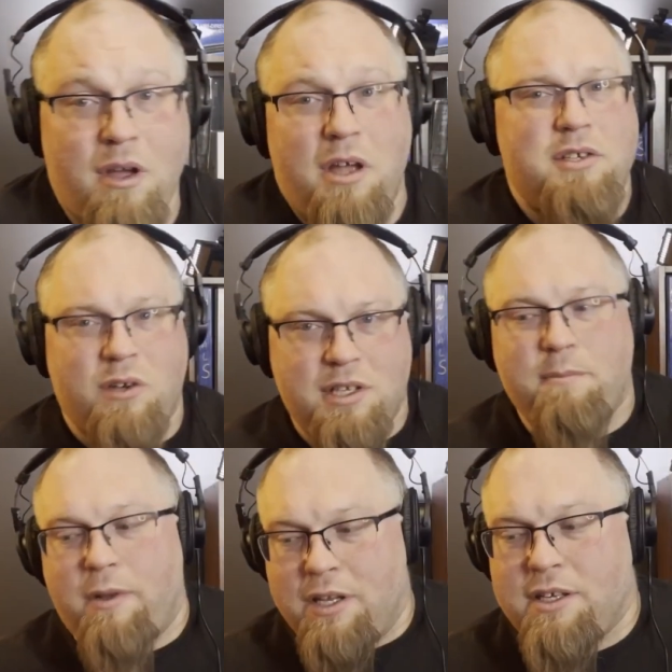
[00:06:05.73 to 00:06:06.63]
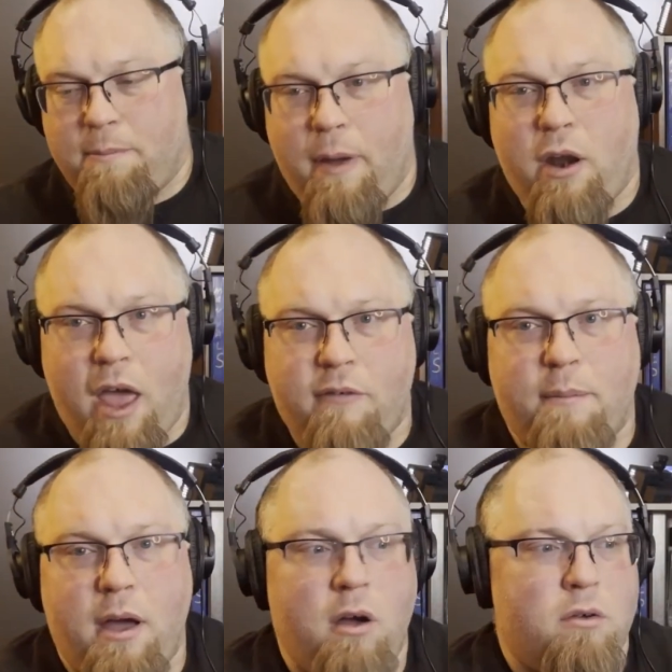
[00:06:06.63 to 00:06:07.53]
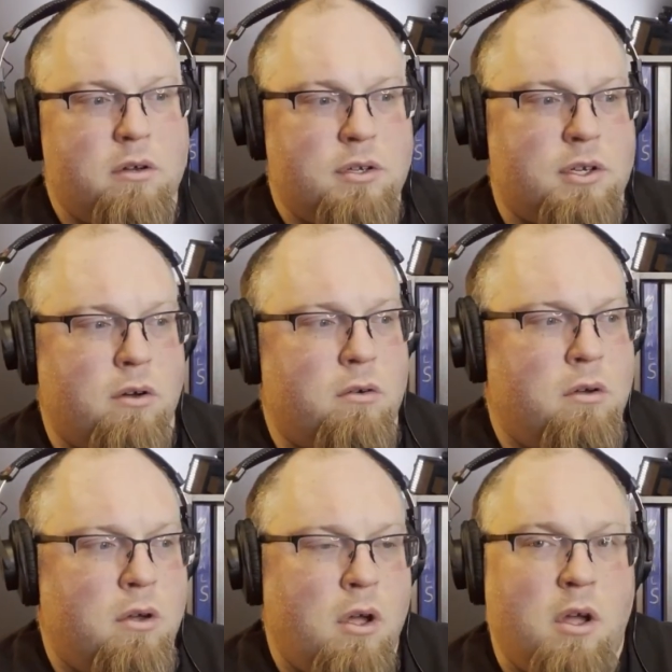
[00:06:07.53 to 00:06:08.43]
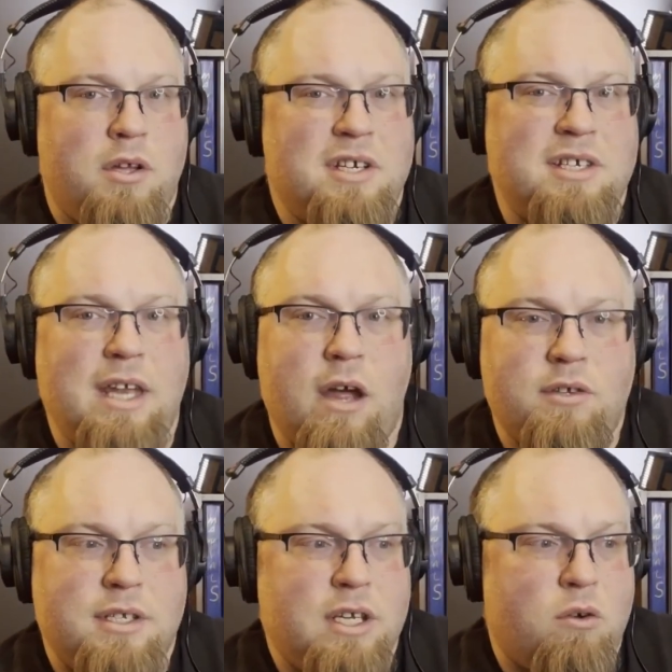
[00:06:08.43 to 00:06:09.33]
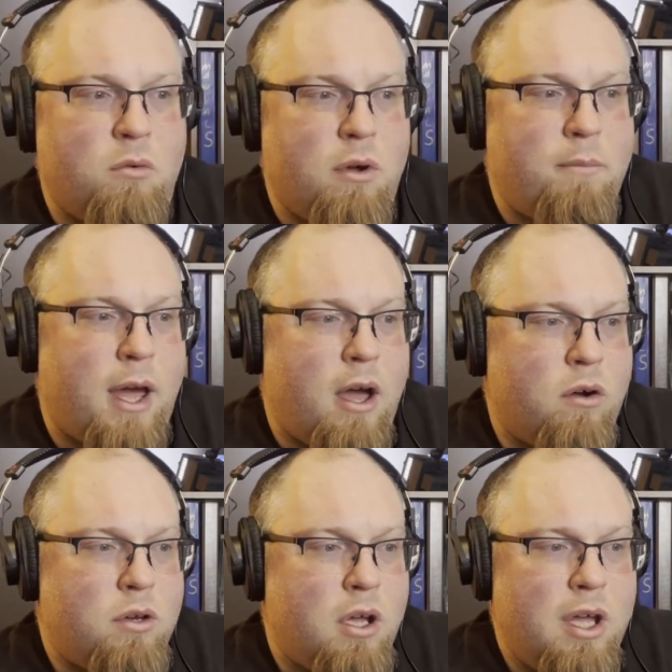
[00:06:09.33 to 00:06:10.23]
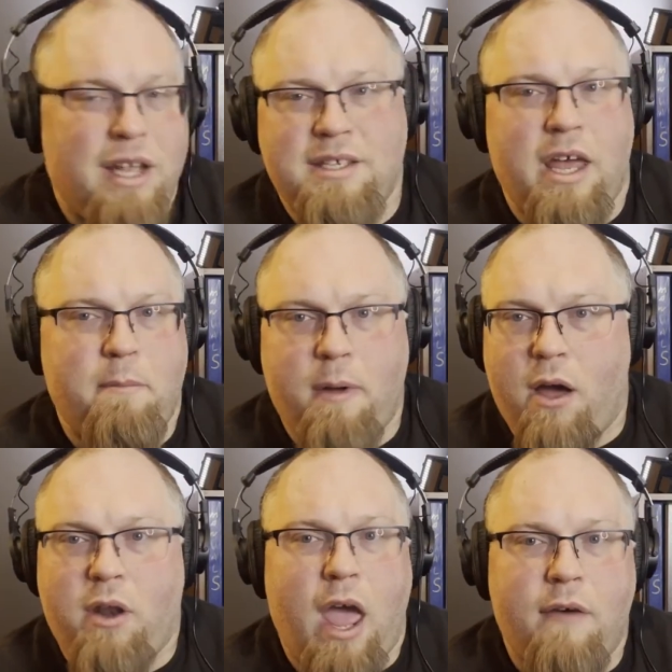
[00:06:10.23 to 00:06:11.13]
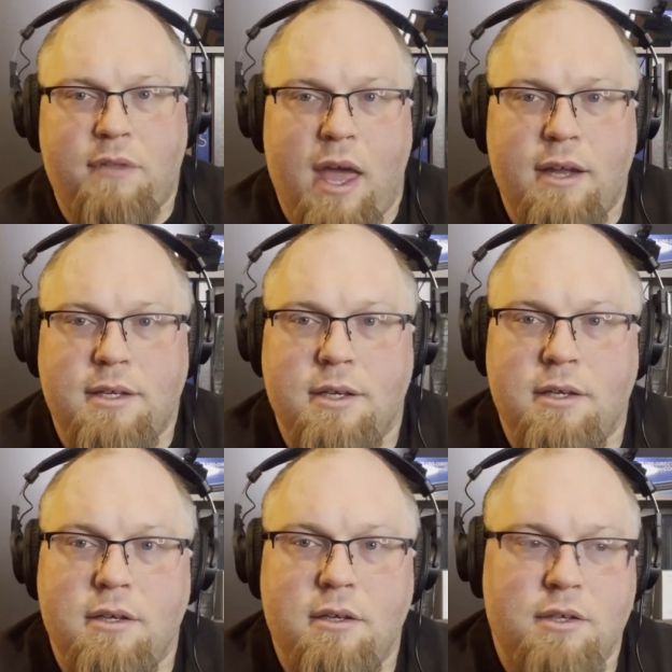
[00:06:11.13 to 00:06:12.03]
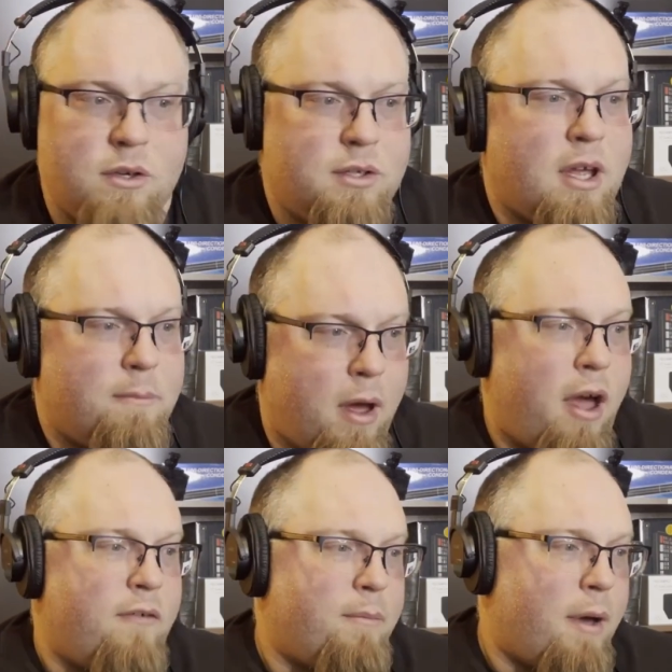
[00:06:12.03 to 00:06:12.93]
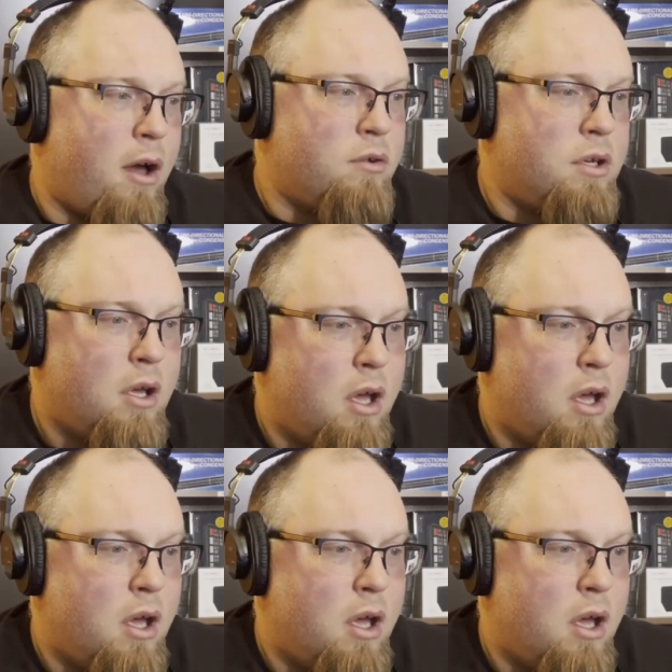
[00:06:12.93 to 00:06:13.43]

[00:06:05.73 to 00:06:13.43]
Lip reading: So it's about a half a pound. So 16 ounces equal 1 pound. It's at about half that. So it's about half a pound.